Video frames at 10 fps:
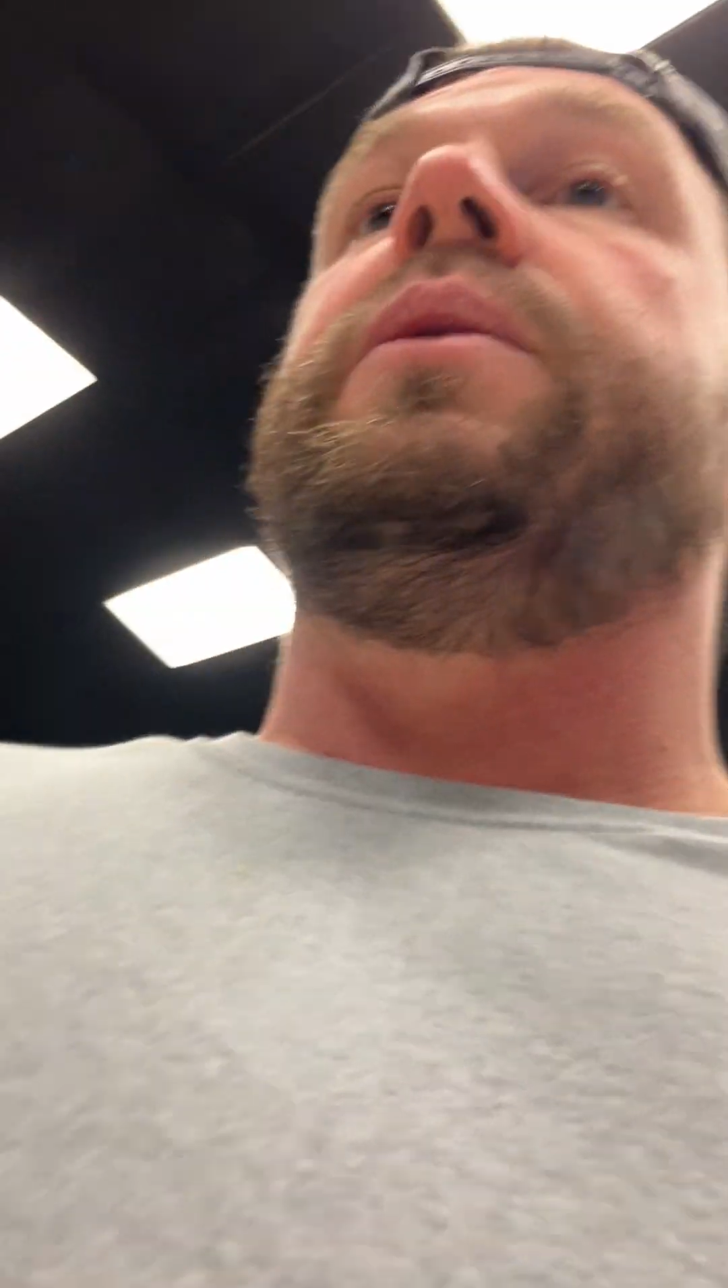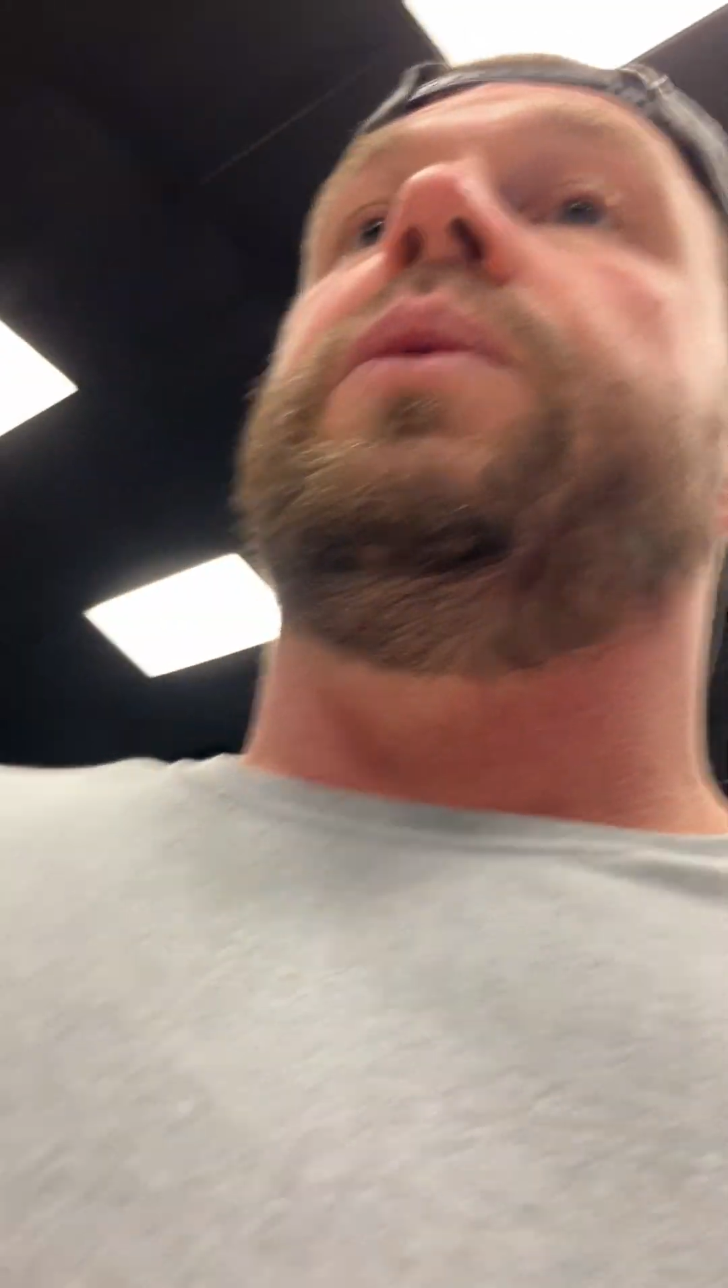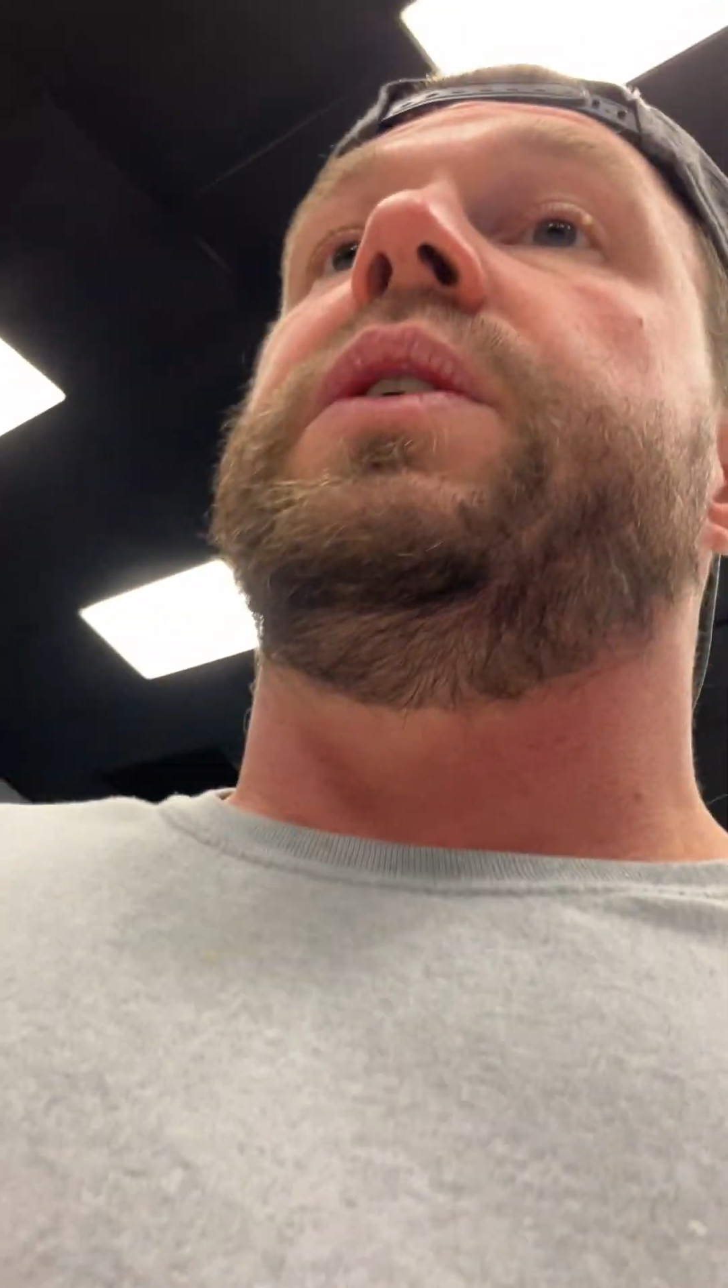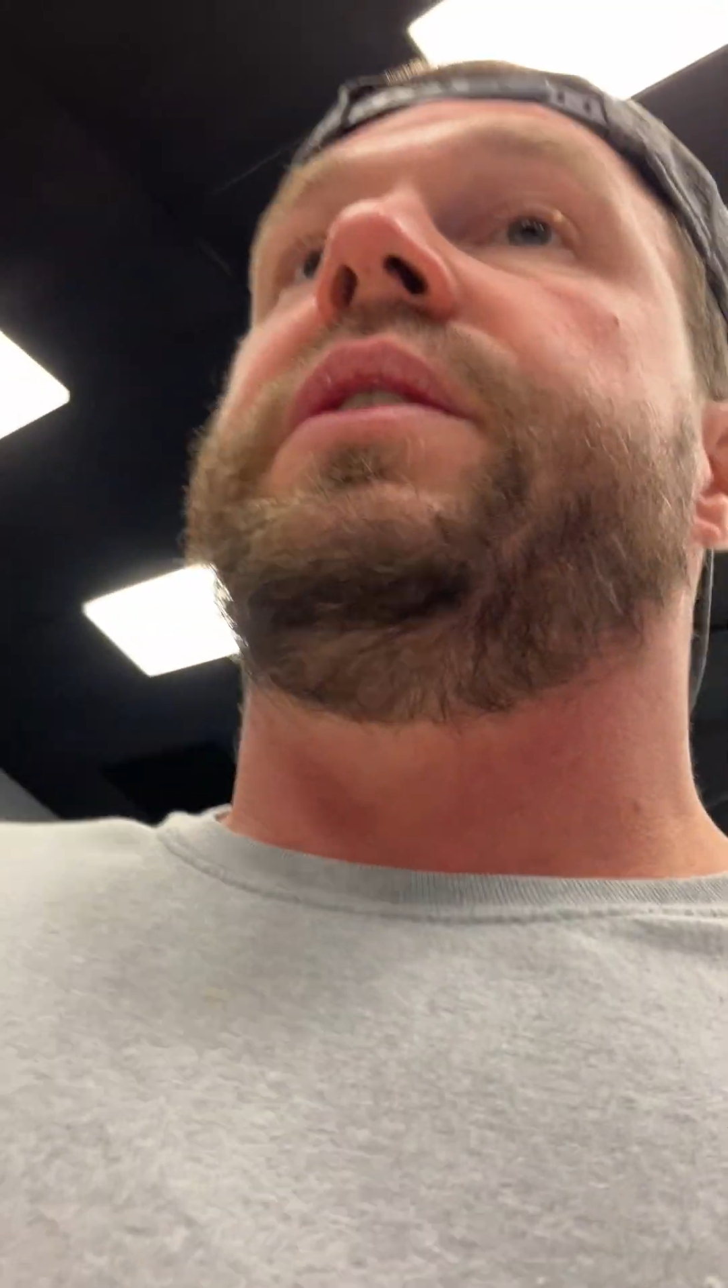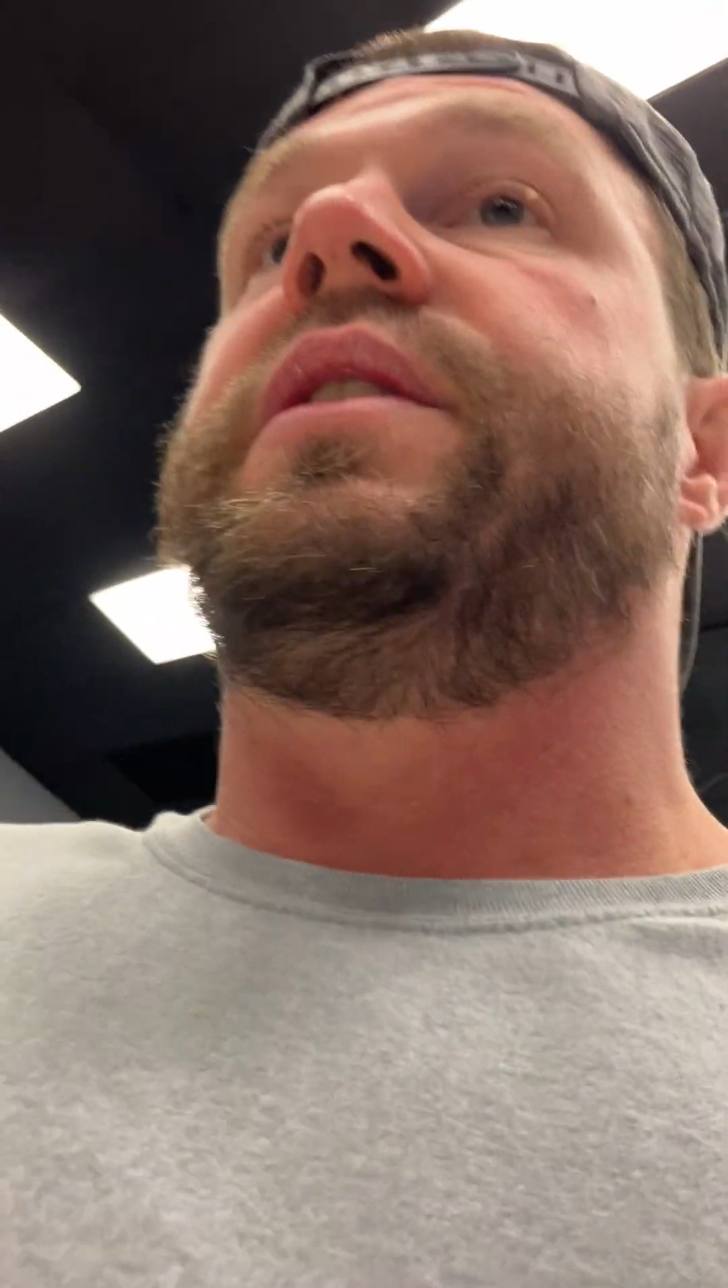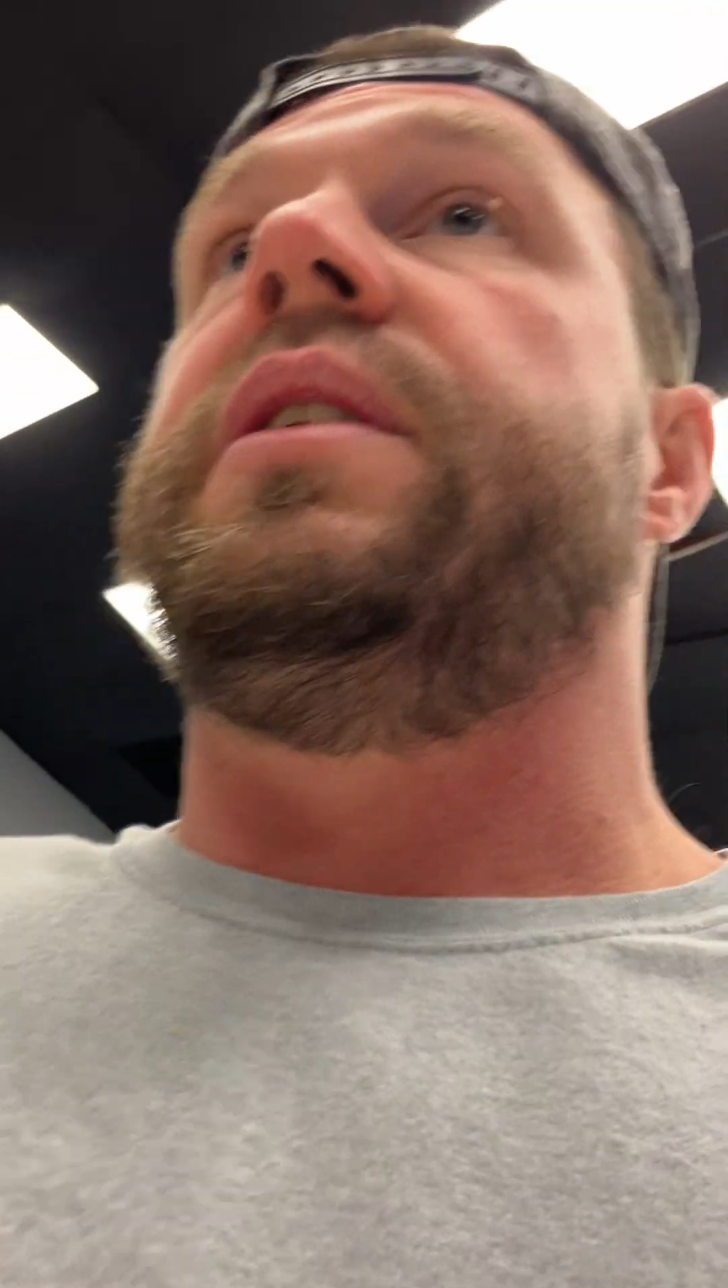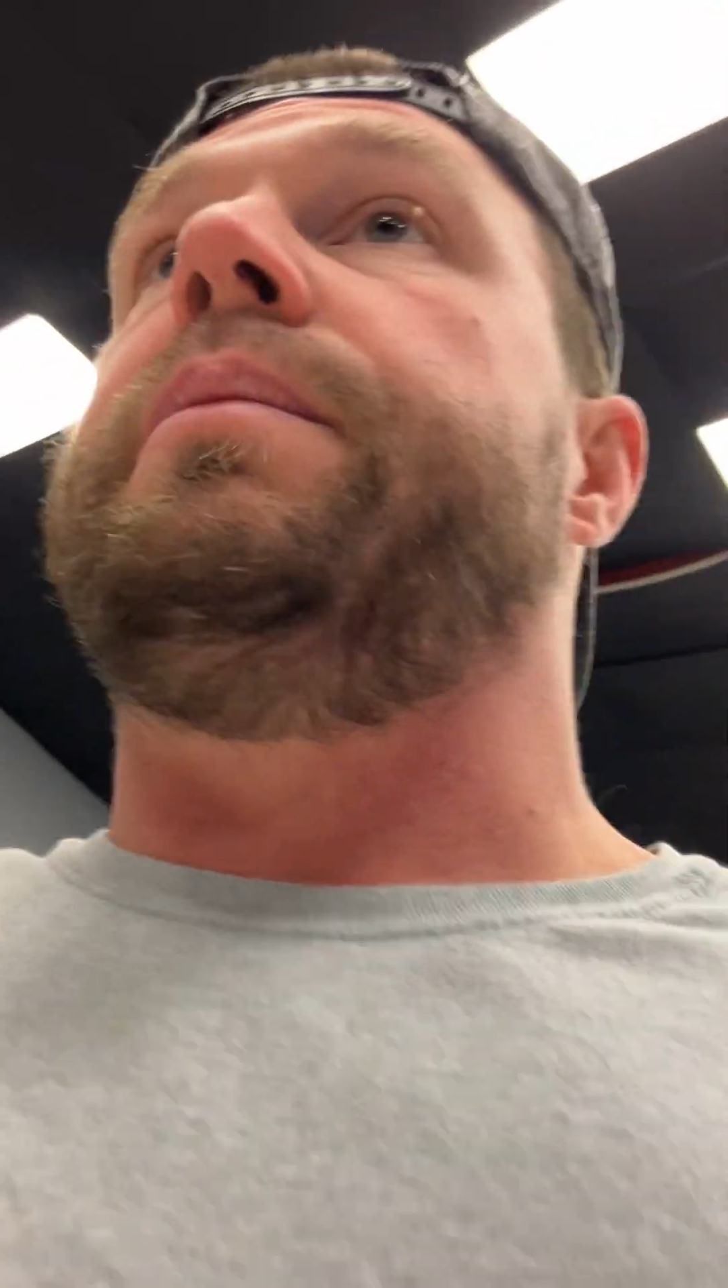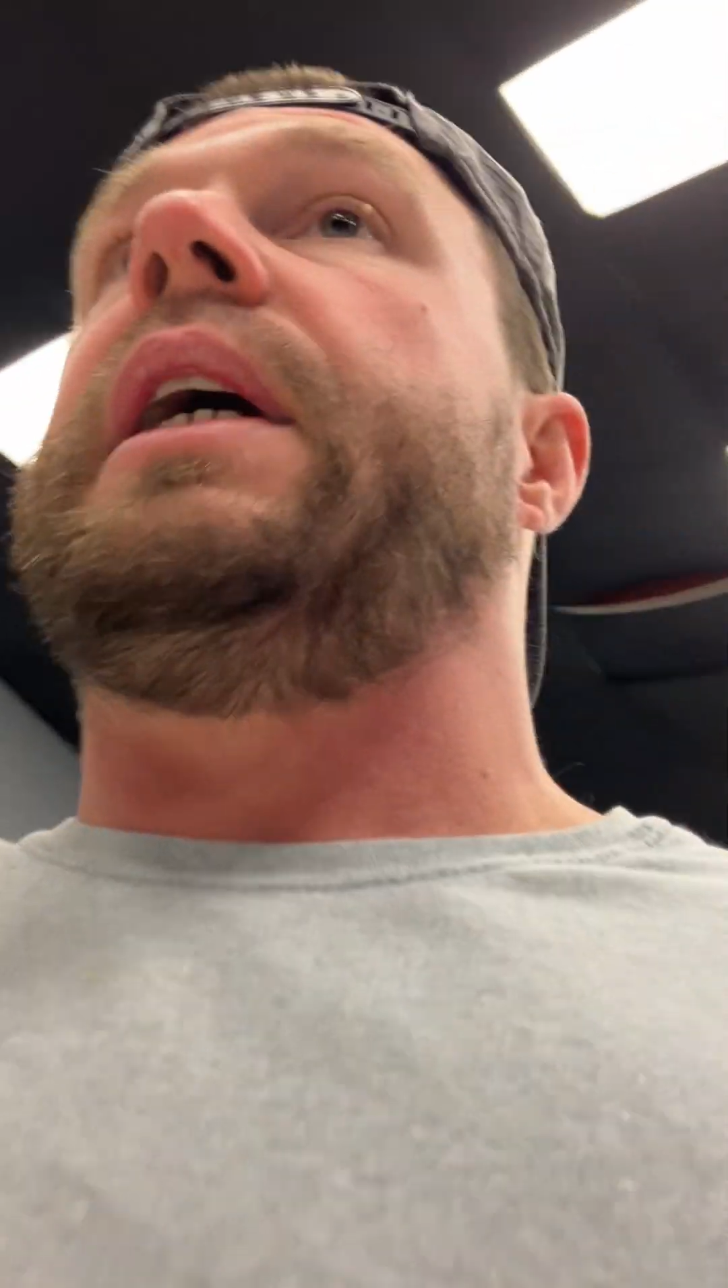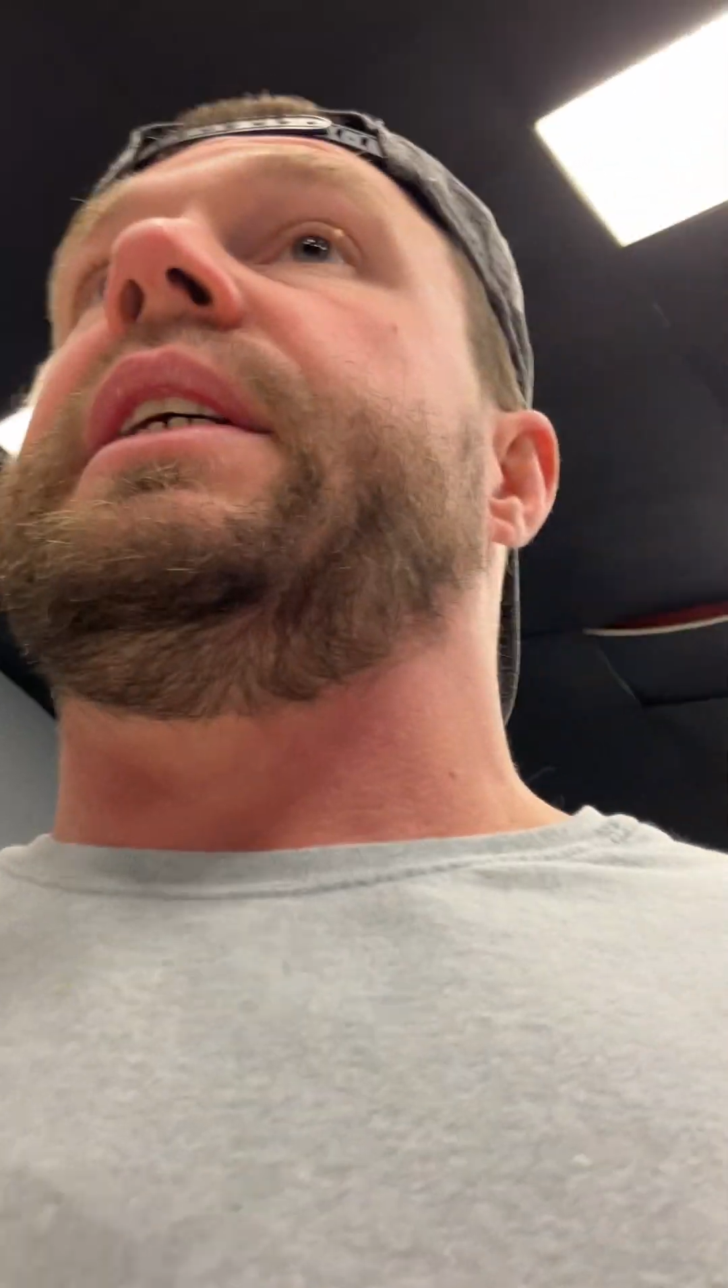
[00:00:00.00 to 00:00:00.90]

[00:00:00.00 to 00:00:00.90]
was about